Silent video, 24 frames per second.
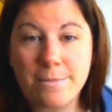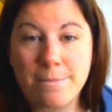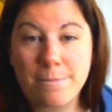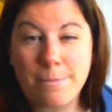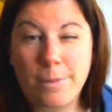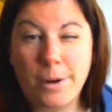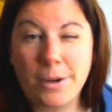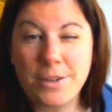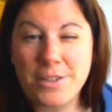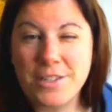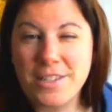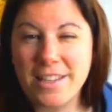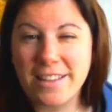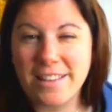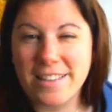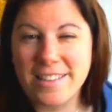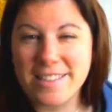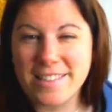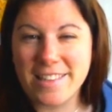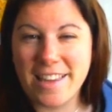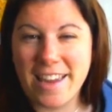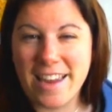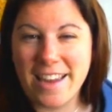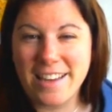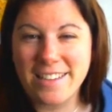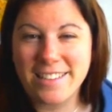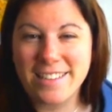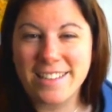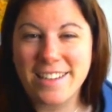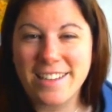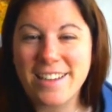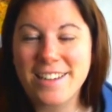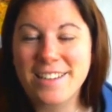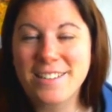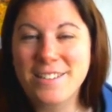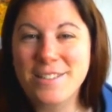purchasing this land.
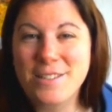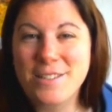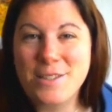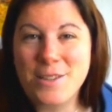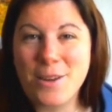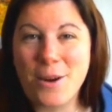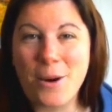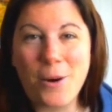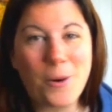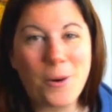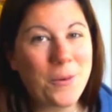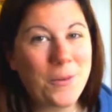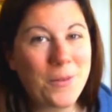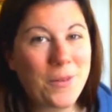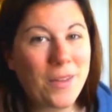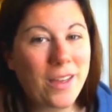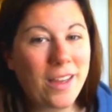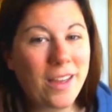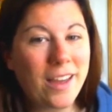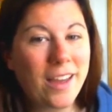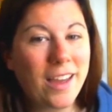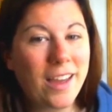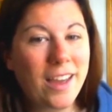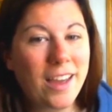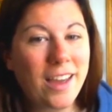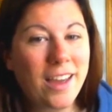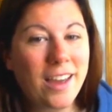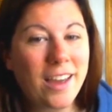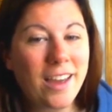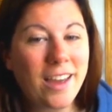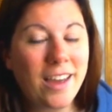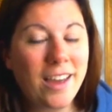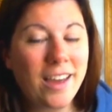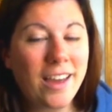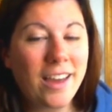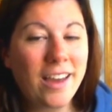So
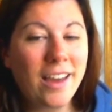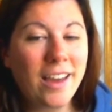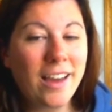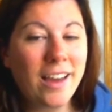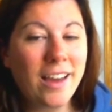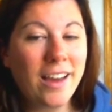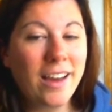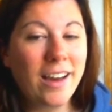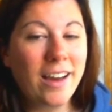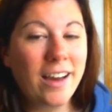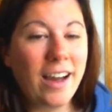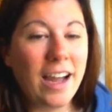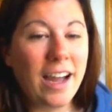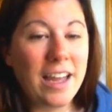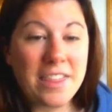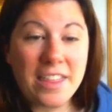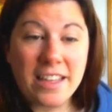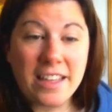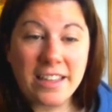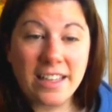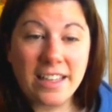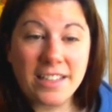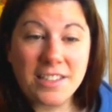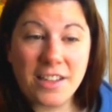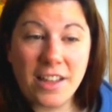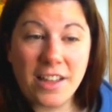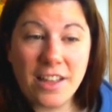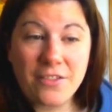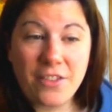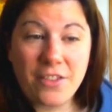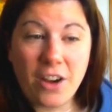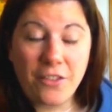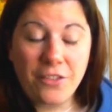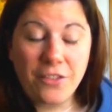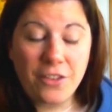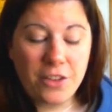I think that's all I've
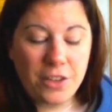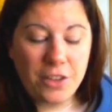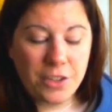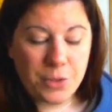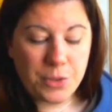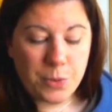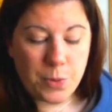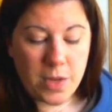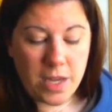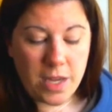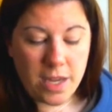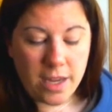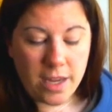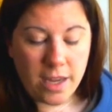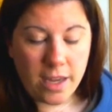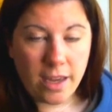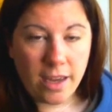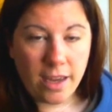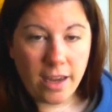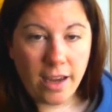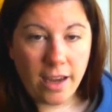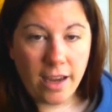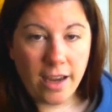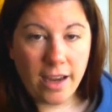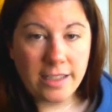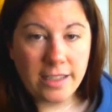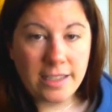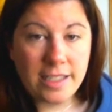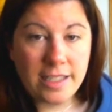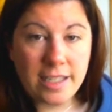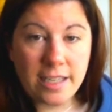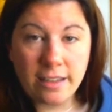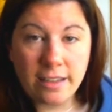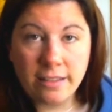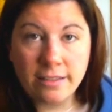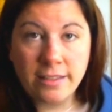got for you this week.
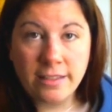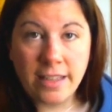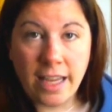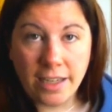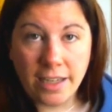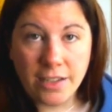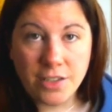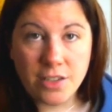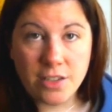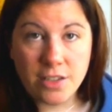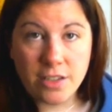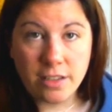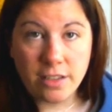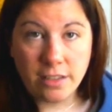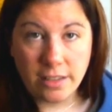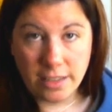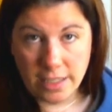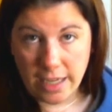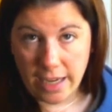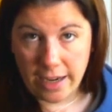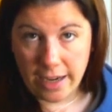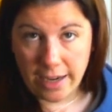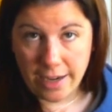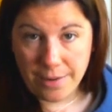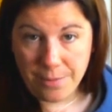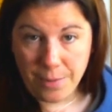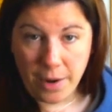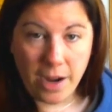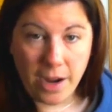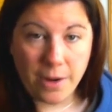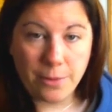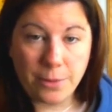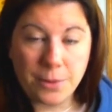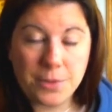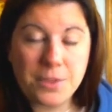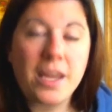Until next time,
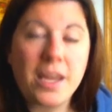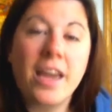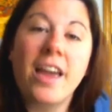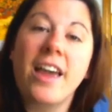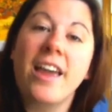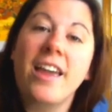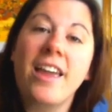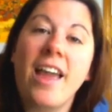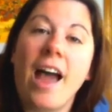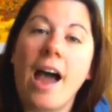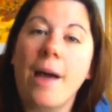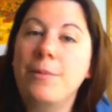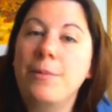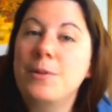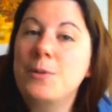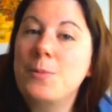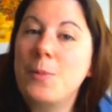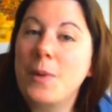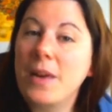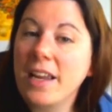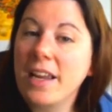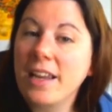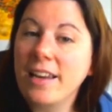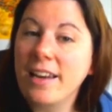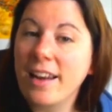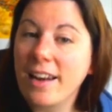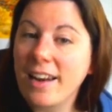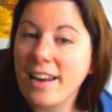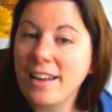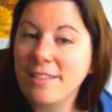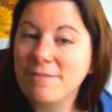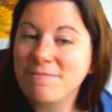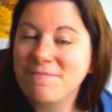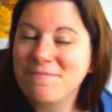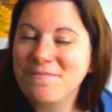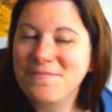I will say happy spinning and
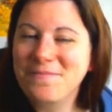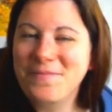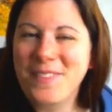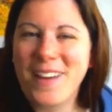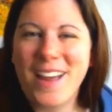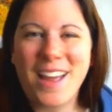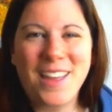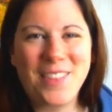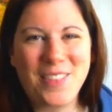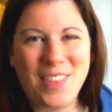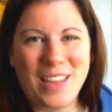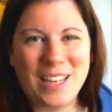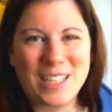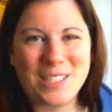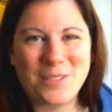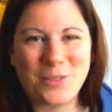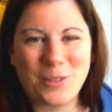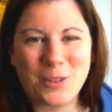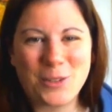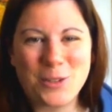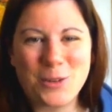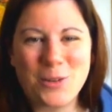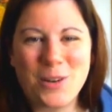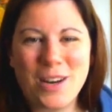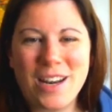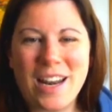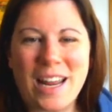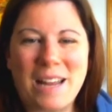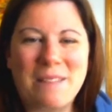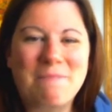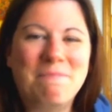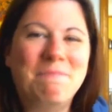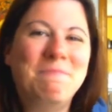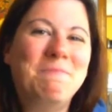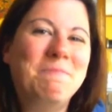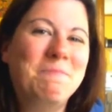knitting, and thanks for tuning
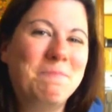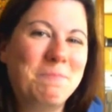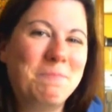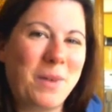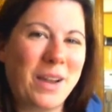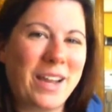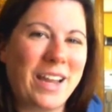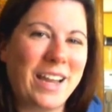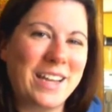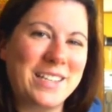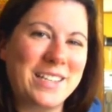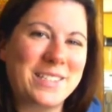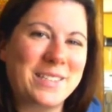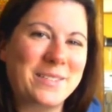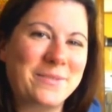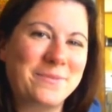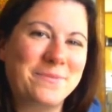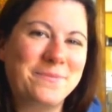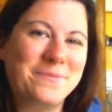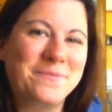in. Bye, guys.